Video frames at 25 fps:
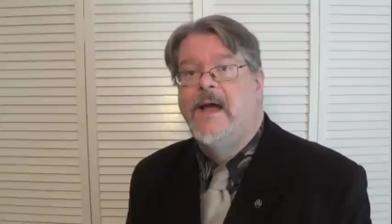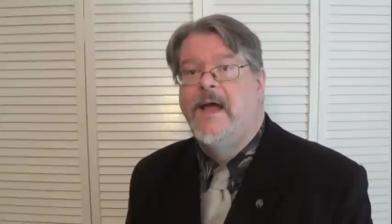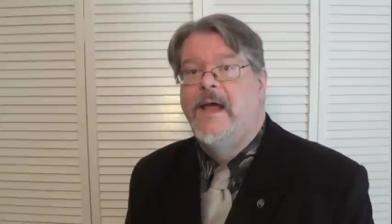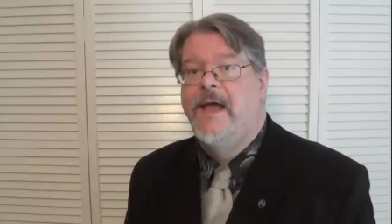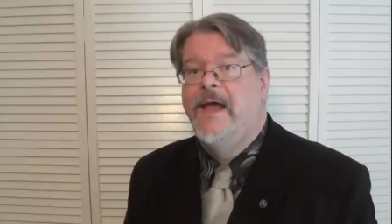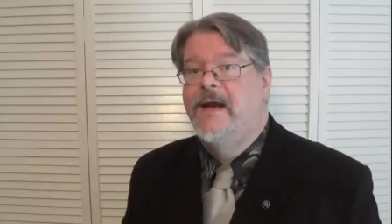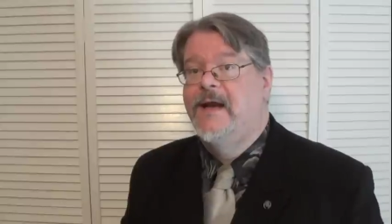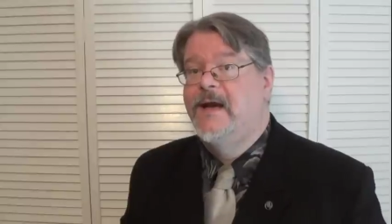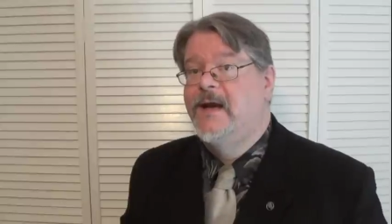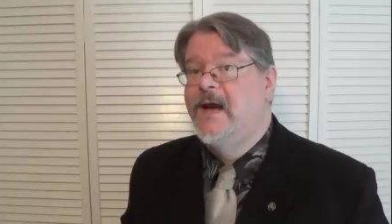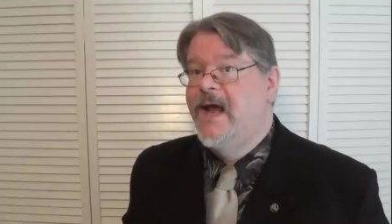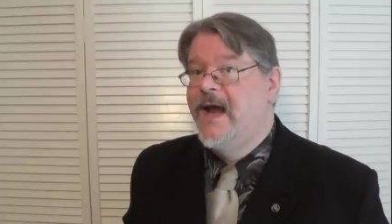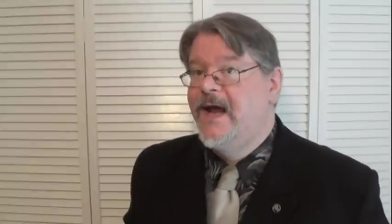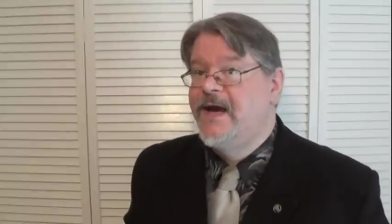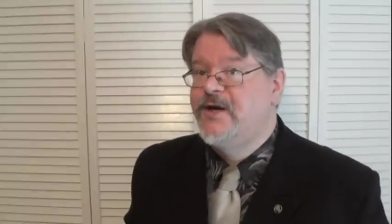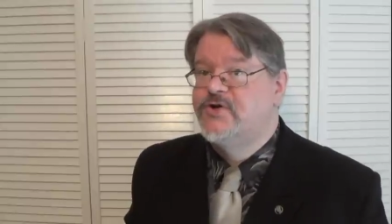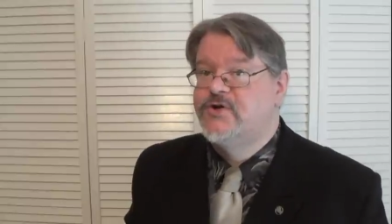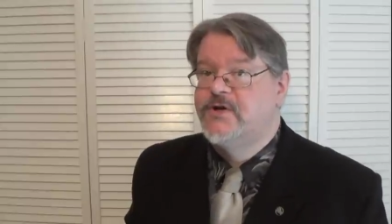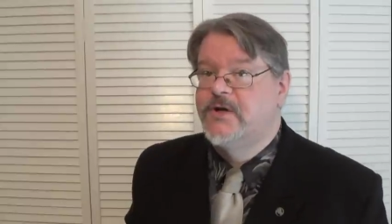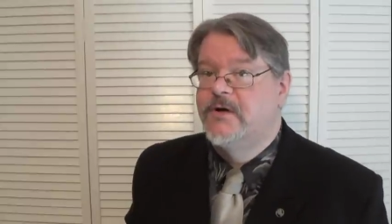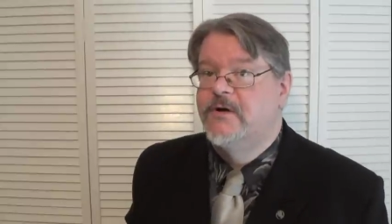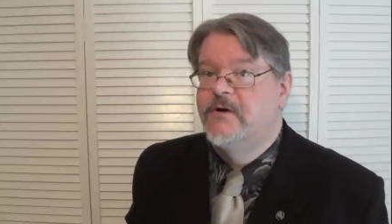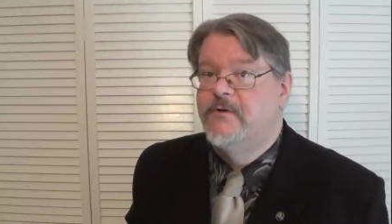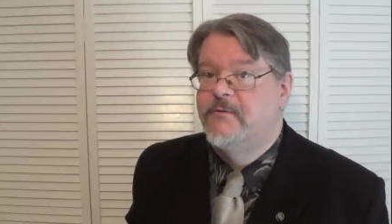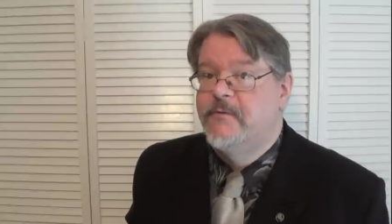in an
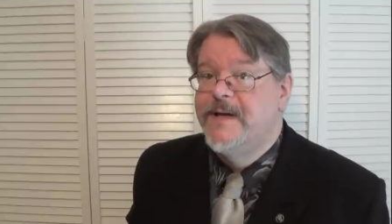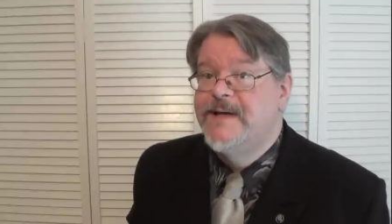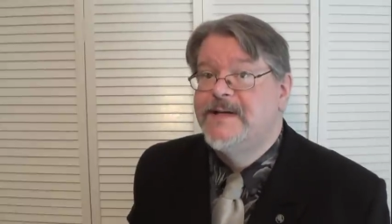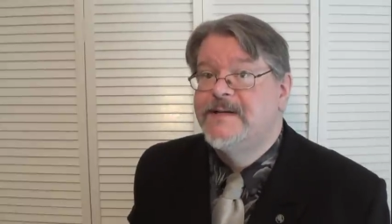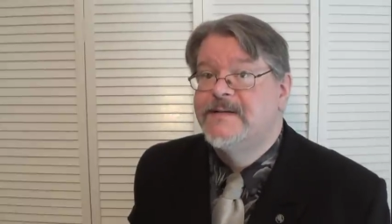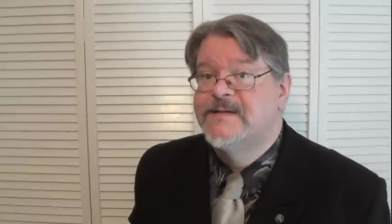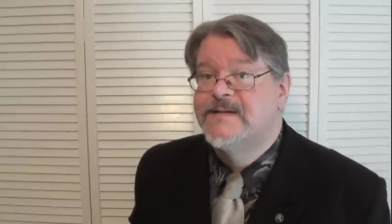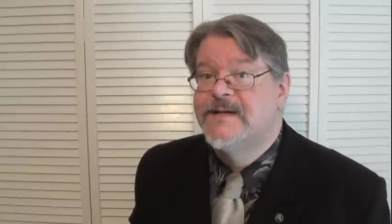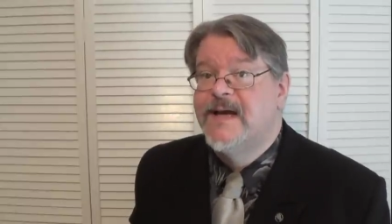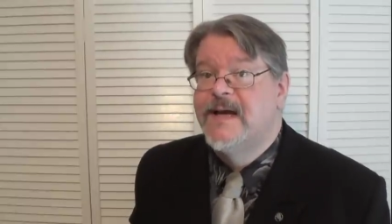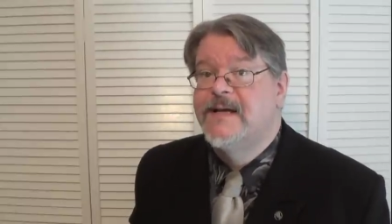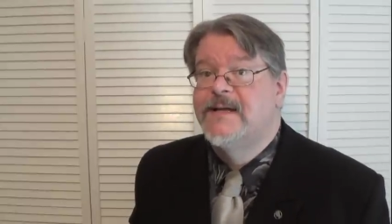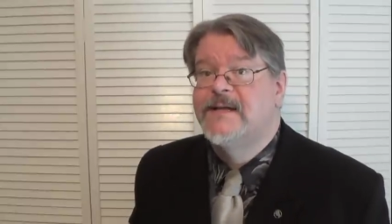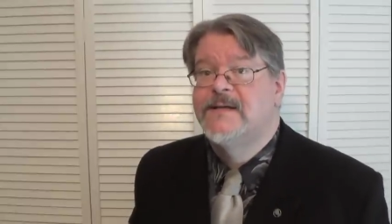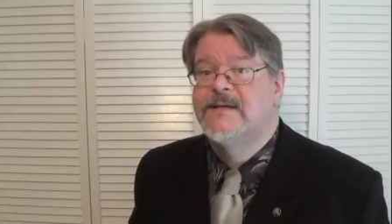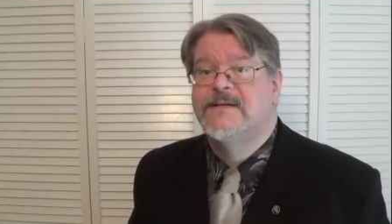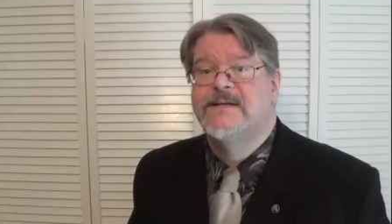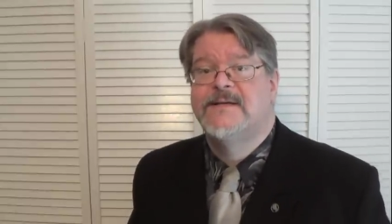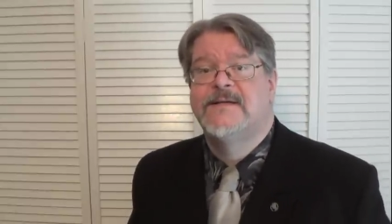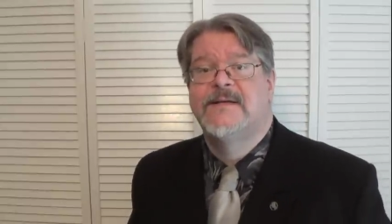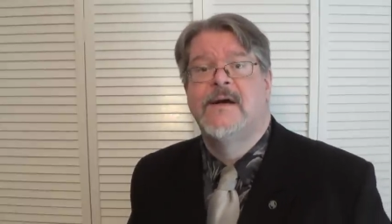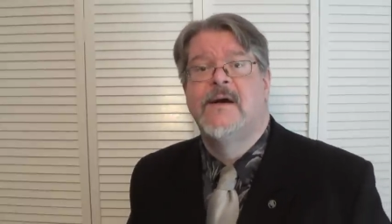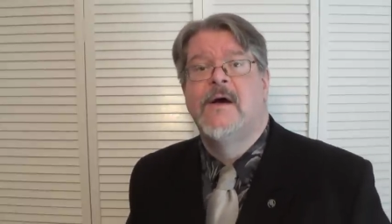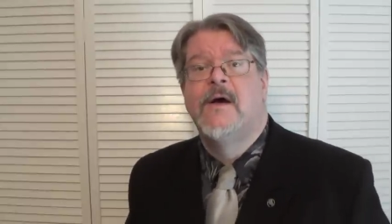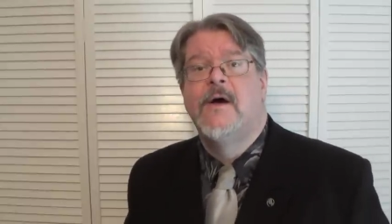ancient Greek
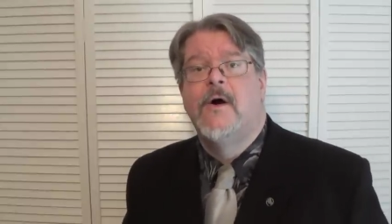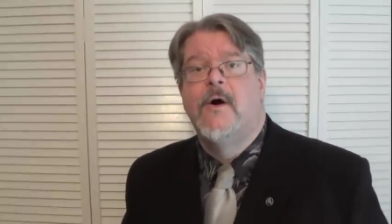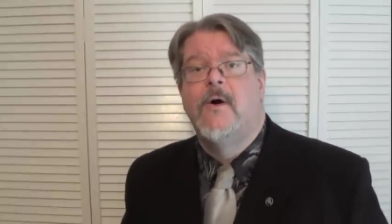sense,